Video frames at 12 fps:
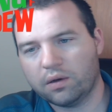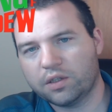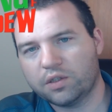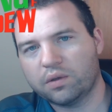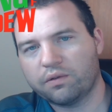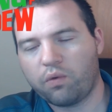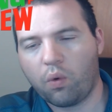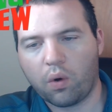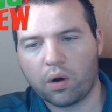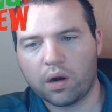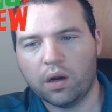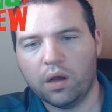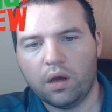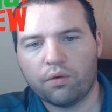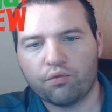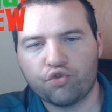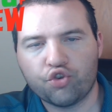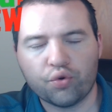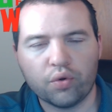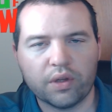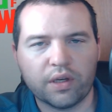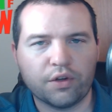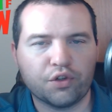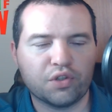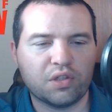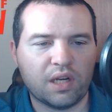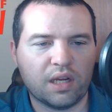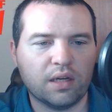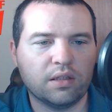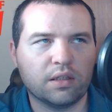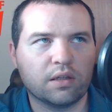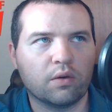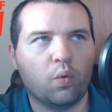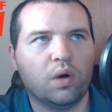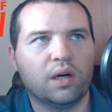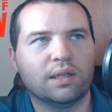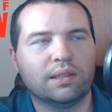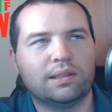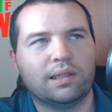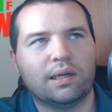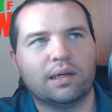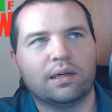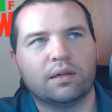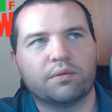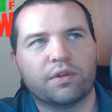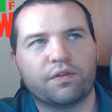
I do it for truly understanding what um,